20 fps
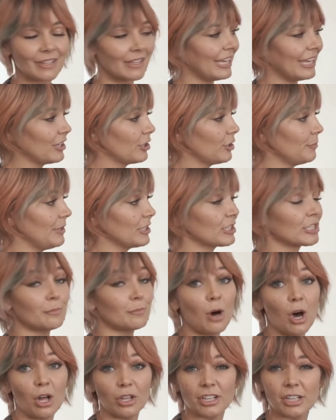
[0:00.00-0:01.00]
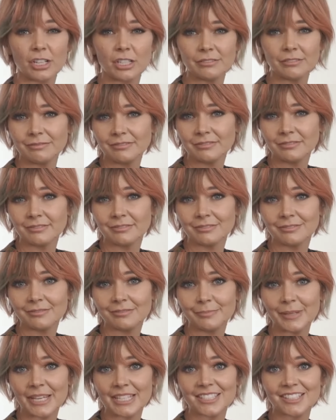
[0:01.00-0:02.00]
It could be smaller
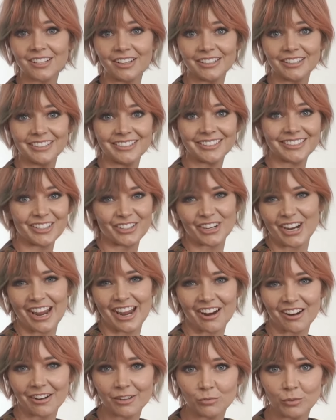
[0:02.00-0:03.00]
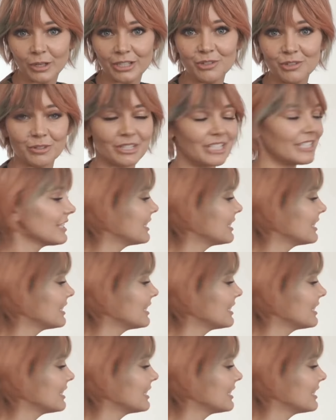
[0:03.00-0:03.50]
based on their hair and what you want to